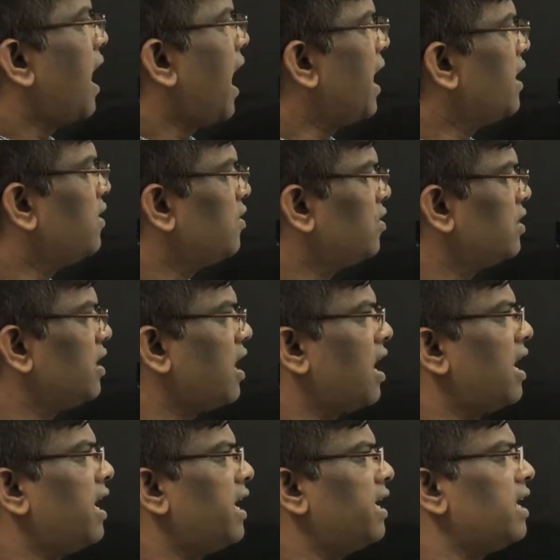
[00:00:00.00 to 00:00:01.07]
hydrogen
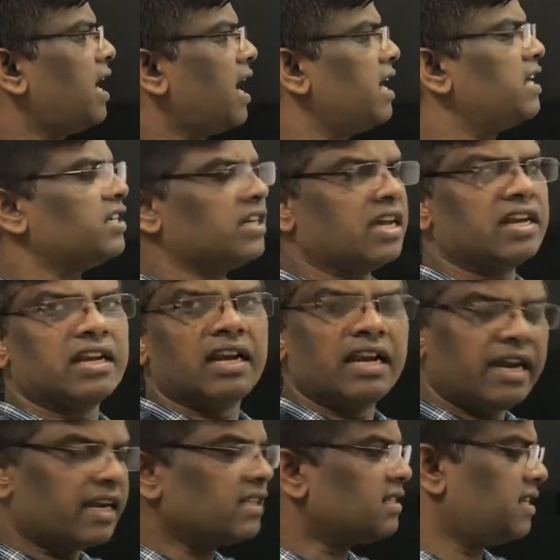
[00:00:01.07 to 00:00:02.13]
halide addition.
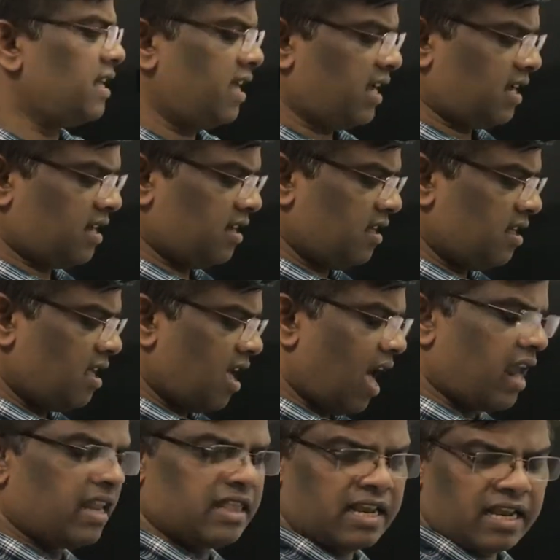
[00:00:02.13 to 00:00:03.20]
Let us take
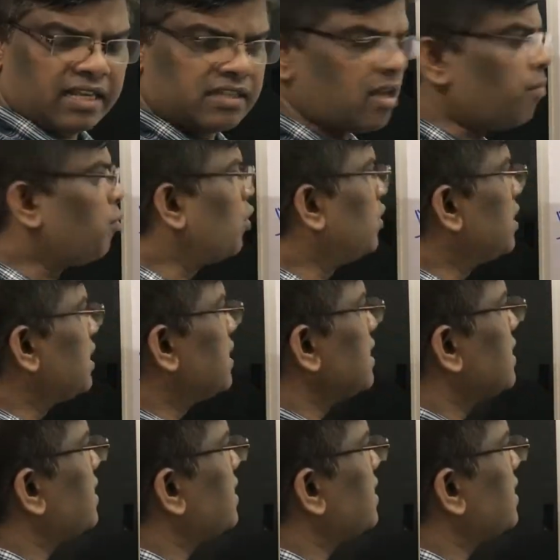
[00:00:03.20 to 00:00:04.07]
another example. This is